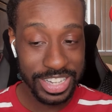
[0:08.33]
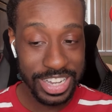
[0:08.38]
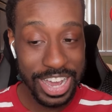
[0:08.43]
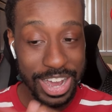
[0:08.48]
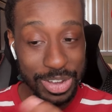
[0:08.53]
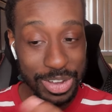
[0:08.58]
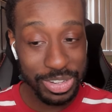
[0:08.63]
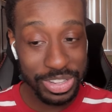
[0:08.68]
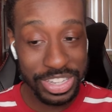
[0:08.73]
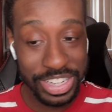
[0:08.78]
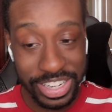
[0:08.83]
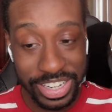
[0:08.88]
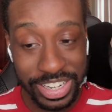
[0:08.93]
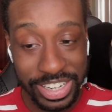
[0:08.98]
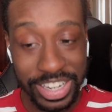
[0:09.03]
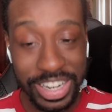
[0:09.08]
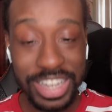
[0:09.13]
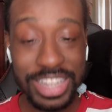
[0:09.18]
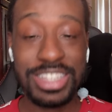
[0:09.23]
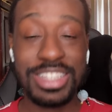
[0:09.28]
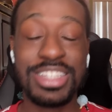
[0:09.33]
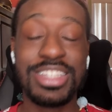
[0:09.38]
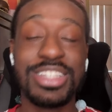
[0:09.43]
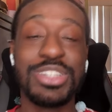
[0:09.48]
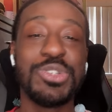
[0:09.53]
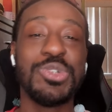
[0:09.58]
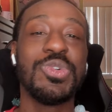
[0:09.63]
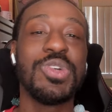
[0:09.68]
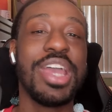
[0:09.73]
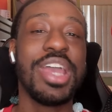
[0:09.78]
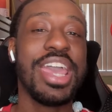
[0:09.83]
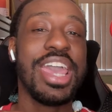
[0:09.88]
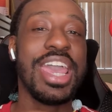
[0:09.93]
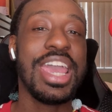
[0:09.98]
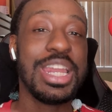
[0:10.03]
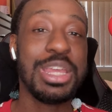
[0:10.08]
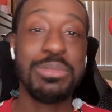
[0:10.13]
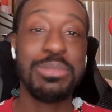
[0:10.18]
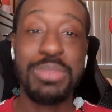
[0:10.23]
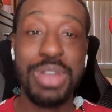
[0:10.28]
out there, and to
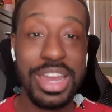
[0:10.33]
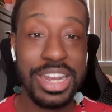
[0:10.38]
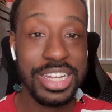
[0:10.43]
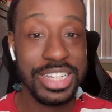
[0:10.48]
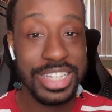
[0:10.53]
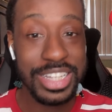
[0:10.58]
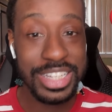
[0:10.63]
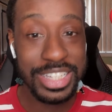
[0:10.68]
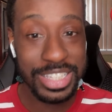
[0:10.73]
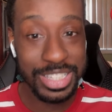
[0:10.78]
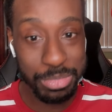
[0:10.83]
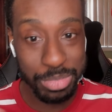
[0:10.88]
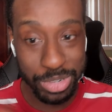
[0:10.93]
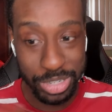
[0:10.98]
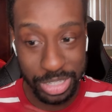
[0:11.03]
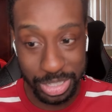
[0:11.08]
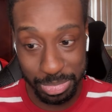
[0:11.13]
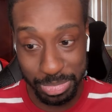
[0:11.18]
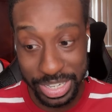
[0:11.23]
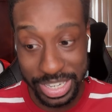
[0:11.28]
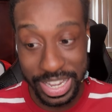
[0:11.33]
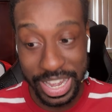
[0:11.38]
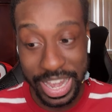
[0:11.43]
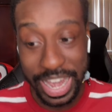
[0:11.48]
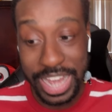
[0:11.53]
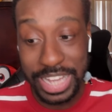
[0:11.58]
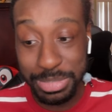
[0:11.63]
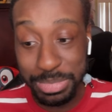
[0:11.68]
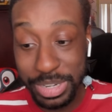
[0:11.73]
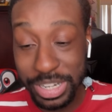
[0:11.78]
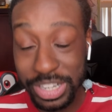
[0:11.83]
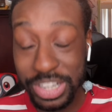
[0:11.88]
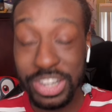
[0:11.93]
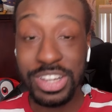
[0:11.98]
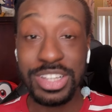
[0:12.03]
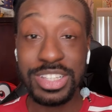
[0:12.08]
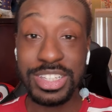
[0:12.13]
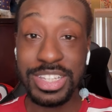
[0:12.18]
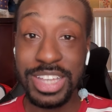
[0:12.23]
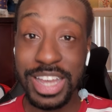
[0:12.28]
anybody that supports me, it has been a
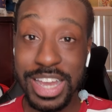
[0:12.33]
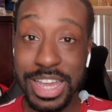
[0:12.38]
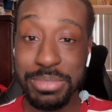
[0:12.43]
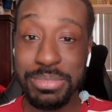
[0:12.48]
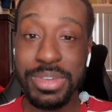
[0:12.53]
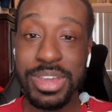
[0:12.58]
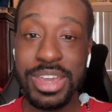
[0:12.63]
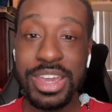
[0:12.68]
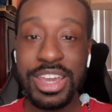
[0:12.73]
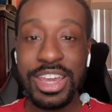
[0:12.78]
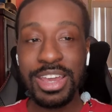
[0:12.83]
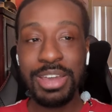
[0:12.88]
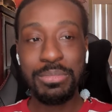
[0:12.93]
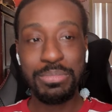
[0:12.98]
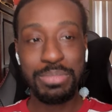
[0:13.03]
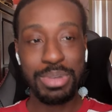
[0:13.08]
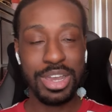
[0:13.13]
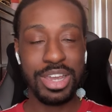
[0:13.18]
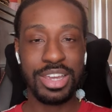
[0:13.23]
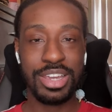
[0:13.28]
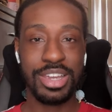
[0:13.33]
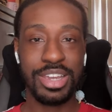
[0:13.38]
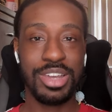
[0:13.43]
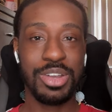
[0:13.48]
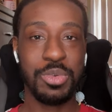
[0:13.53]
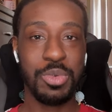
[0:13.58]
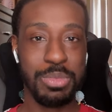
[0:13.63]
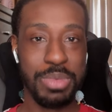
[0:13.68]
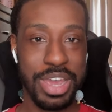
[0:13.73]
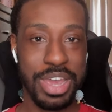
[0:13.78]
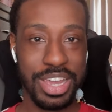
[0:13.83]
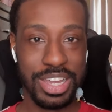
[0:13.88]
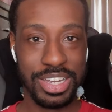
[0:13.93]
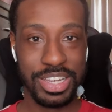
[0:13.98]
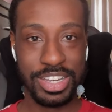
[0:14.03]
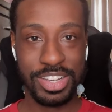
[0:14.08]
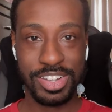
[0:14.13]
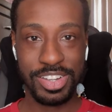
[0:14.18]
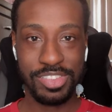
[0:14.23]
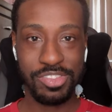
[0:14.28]
long time, but we're back.
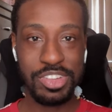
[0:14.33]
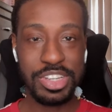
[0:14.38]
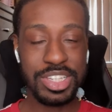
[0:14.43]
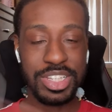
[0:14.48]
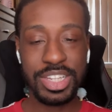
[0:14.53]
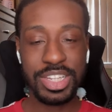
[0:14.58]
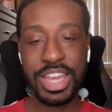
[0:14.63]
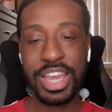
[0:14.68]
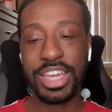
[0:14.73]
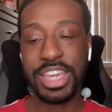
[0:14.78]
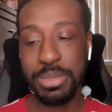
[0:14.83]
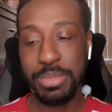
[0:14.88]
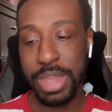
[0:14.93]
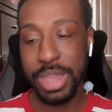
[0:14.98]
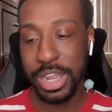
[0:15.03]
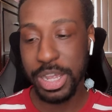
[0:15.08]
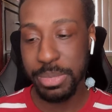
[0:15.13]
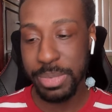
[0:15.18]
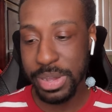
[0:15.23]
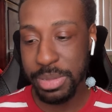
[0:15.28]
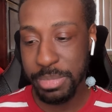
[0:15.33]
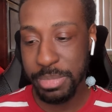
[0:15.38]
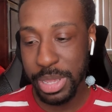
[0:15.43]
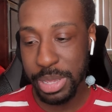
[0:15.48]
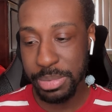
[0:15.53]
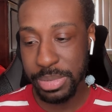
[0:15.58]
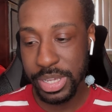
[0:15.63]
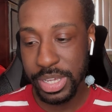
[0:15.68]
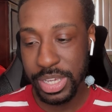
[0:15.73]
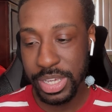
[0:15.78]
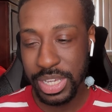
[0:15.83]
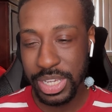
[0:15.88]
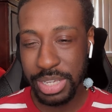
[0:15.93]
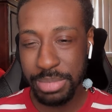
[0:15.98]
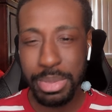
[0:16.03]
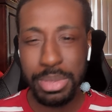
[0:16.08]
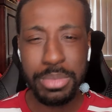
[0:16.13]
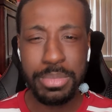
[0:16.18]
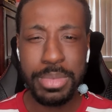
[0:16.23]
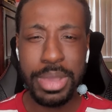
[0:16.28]
Recently, I came back about maybe
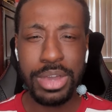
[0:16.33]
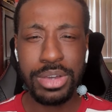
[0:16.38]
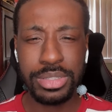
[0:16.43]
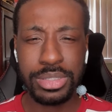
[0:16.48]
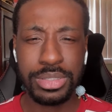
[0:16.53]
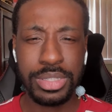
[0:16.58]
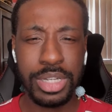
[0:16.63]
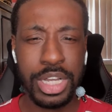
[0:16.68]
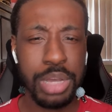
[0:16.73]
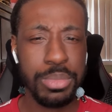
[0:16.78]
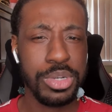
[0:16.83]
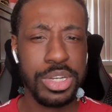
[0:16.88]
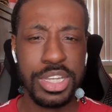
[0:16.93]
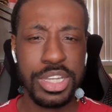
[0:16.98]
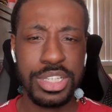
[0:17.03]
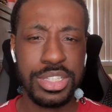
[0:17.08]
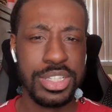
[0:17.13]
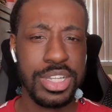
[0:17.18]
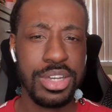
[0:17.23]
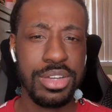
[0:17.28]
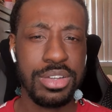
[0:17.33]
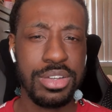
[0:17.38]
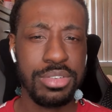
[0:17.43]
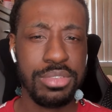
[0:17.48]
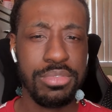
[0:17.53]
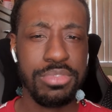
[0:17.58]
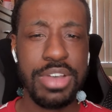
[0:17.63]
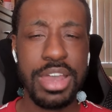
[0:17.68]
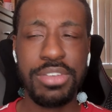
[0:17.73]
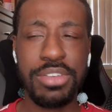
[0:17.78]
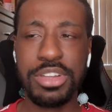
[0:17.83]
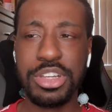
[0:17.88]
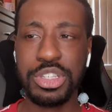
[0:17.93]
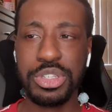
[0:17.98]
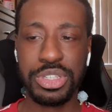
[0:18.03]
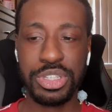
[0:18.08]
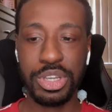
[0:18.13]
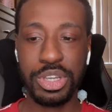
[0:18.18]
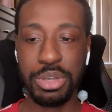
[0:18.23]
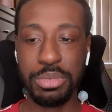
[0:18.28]
about a couple days now, like 5 days
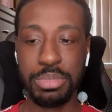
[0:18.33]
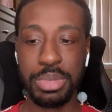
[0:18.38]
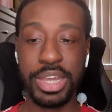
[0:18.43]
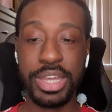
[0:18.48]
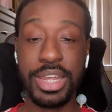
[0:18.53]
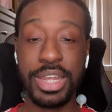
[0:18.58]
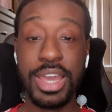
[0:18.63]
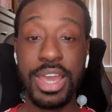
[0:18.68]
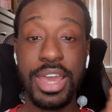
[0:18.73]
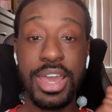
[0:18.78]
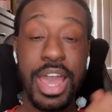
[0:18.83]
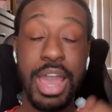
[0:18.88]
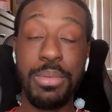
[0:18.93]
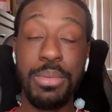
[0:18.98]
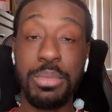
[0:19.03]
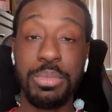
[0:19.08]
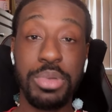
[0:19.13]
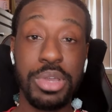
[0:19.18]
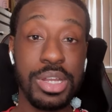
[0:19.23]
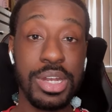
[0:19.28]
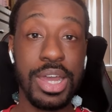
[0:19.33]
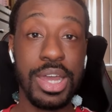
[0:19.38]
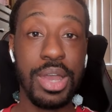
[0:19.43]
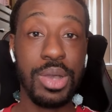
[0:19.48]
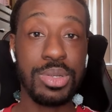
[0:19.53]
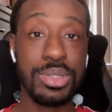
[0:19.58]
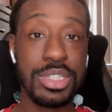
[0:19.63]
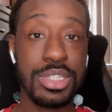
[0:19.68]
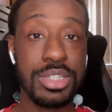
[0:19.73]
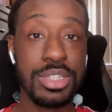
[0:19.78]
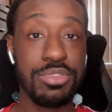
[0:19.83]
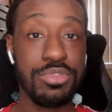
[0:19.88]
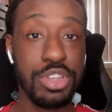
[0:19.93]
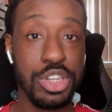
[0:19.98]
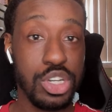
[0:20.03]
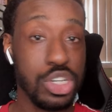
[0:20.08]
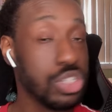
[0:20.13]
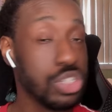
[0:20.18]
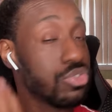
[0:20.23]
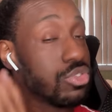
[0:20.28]
or so, but I've been putting out
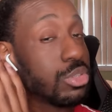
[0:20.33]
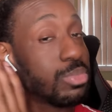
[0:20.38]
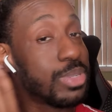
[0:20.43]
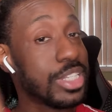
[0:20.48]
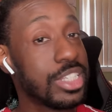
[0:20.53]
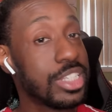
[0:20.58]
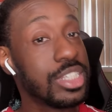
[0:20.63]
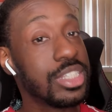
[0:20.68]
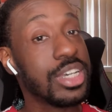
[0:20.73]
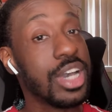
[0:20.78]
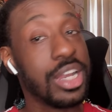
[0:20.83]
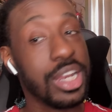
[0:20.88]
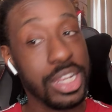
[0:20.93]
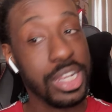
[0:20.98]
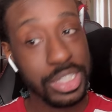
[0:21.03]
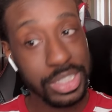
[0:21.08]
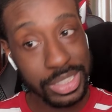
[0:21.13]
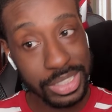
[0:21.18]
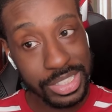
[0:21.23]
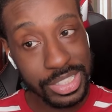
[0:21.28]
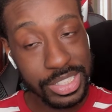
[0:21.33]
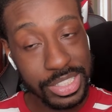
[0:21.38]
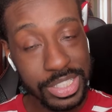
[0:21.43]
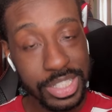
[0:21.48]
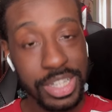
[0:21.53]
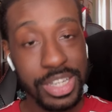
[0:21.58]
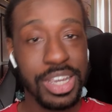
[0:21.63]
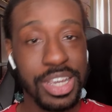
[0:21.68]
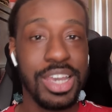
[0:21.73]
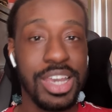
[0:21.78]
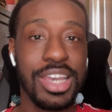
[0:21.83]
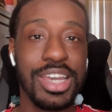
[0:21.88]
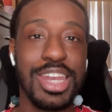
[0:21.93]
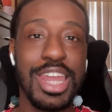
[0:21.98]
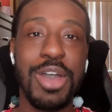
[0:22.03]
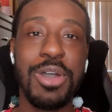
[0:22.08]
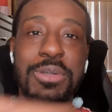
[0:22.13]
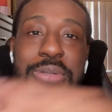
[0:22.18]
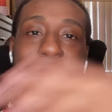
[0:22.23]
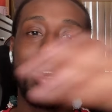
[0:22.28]
videos for Pentatonics, and
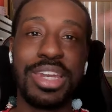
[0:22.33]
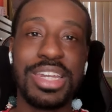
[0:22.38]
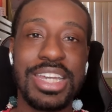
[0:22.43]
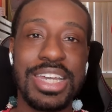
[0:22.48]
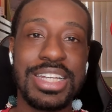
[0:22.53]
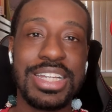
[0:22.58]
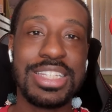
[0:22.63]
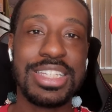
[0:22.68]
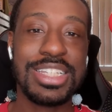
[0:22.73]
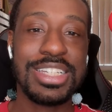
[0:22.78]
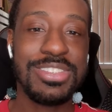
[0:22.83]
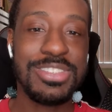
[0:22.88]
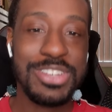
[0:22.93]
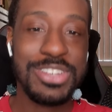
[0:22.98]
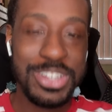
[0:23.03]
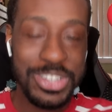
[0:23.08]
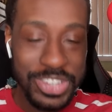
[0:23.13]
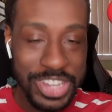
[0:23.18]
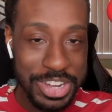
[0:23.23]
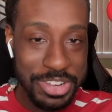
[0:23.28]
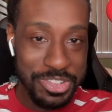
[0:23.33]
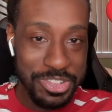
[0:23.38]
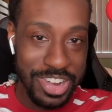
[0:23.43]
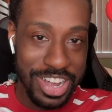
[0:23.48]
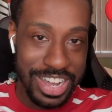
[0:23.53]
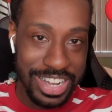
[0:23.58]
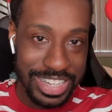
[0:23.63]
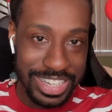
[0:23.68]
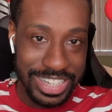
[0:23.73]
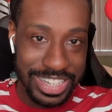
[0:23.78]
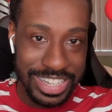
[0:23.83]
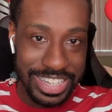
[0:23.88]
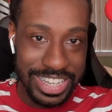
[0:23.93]
now I'm going to get to 10K Rock.